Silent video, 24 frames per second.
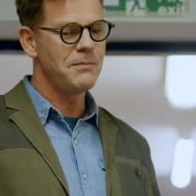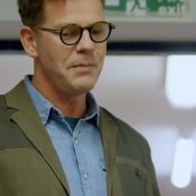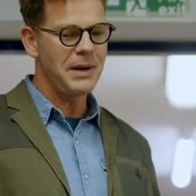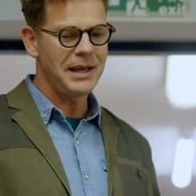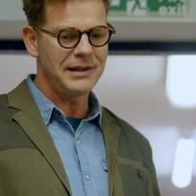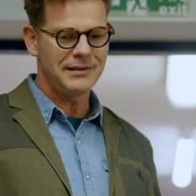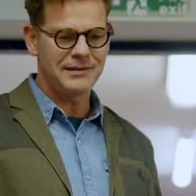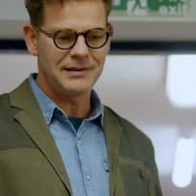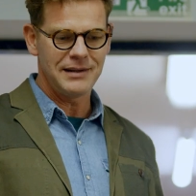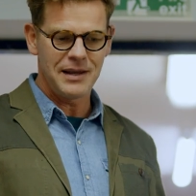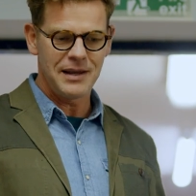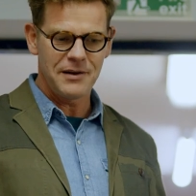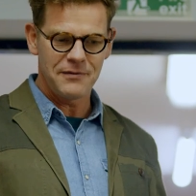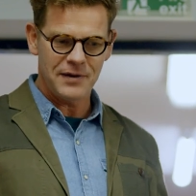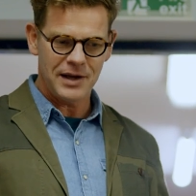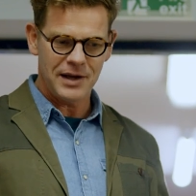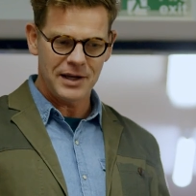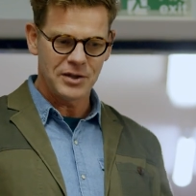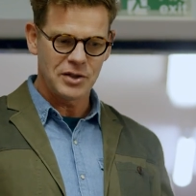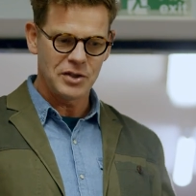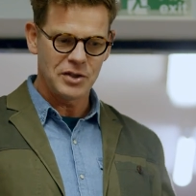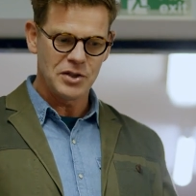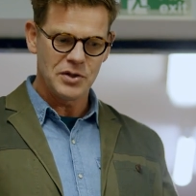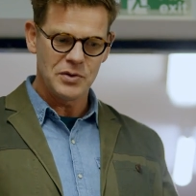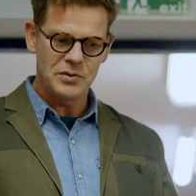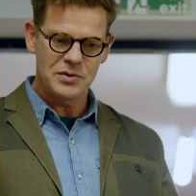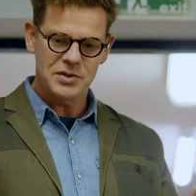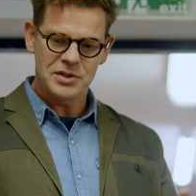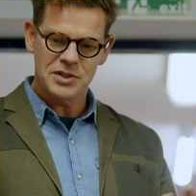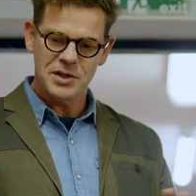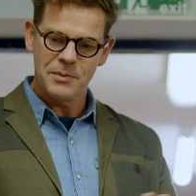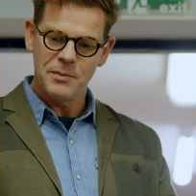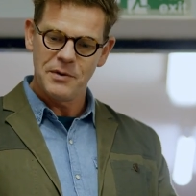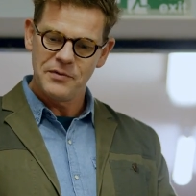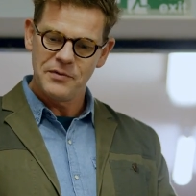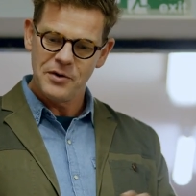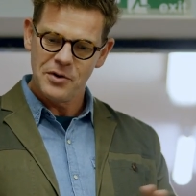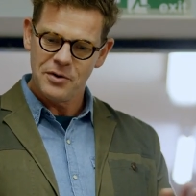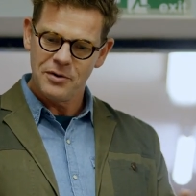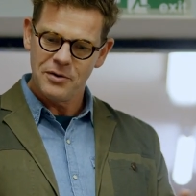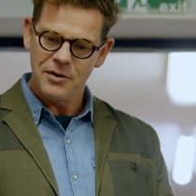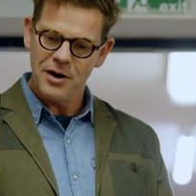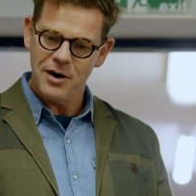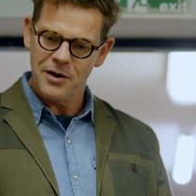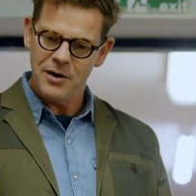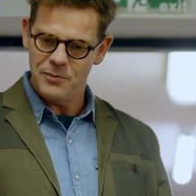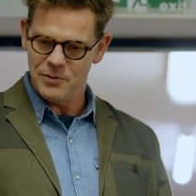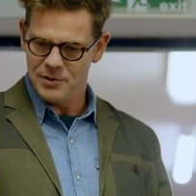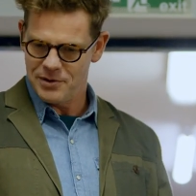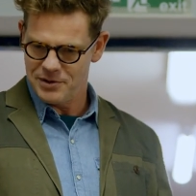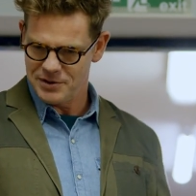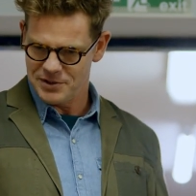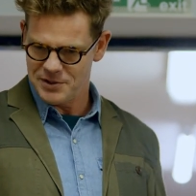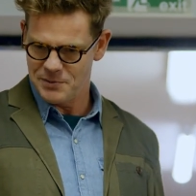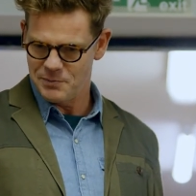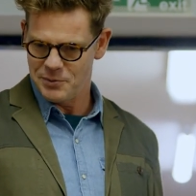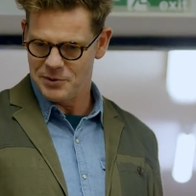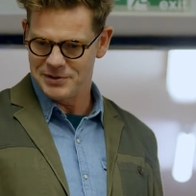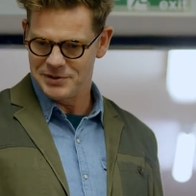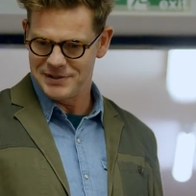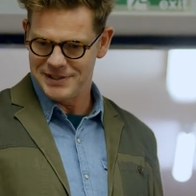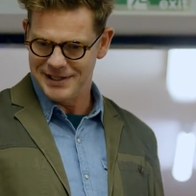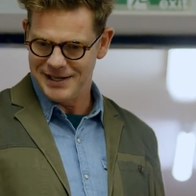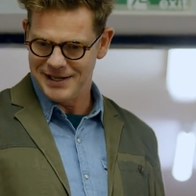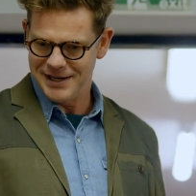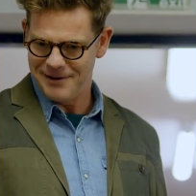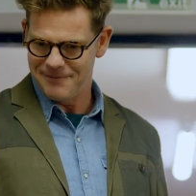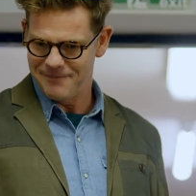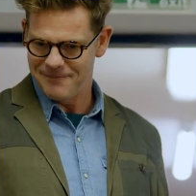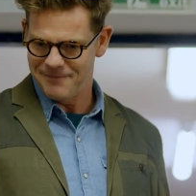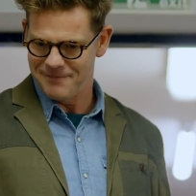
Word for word: better if I could use some of your artwork to put in it.